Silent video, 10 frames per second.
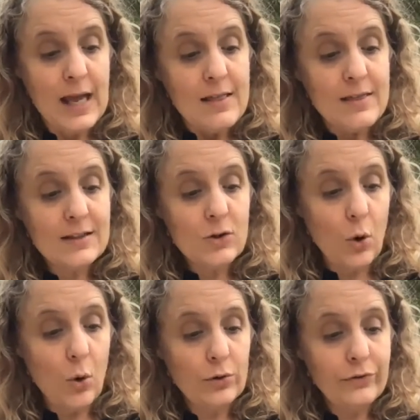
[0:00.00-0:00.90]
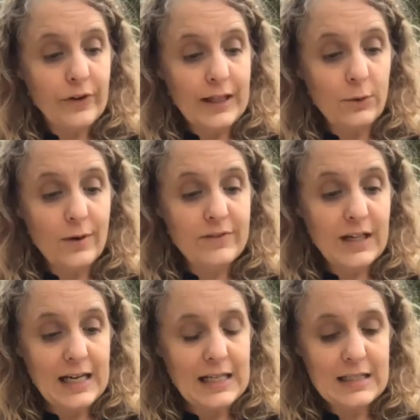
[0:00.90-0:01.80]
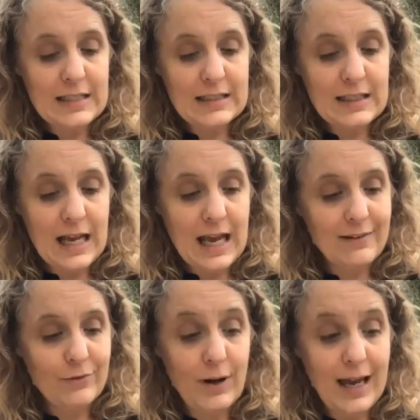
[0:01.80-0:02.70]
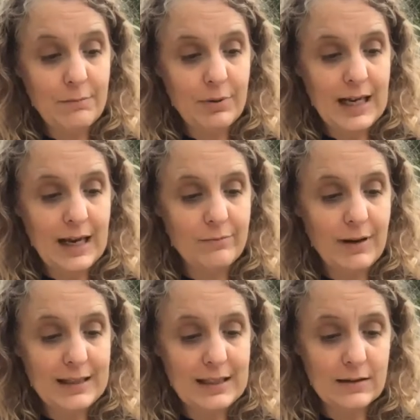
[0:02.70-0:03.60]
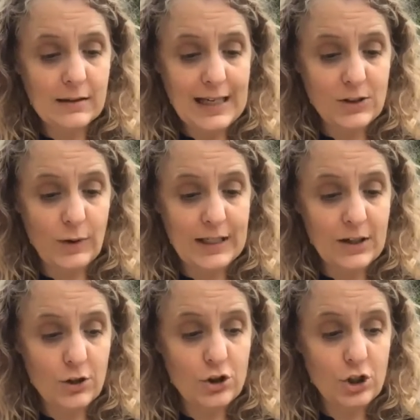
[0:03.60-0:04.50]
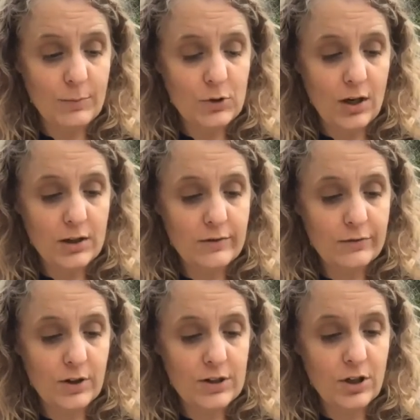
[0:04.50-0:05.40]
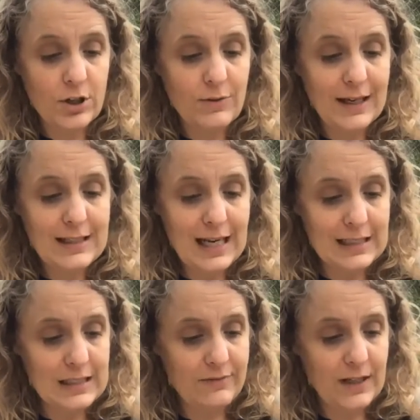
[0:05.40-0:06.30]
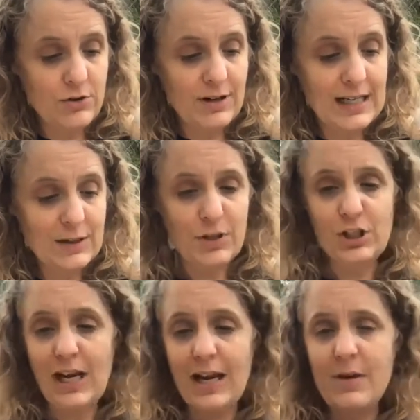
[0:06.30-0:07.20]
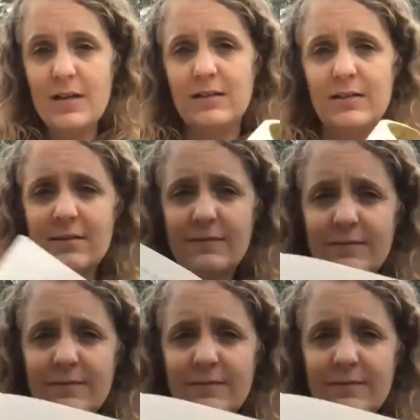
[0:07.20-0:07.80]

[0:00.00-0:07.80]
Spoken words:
this old fellow of 96 and a half, who hadn't been out of bed these last 20 years, jumped onto the floor and started doing a dance of victory in his pajamas.